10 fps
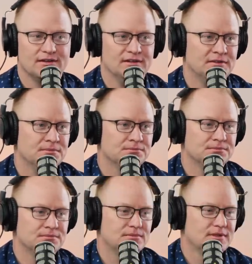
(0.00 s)
um,
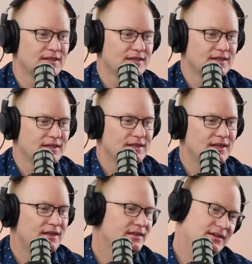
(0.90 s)

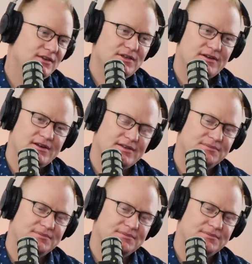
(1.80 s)
it, you know, they're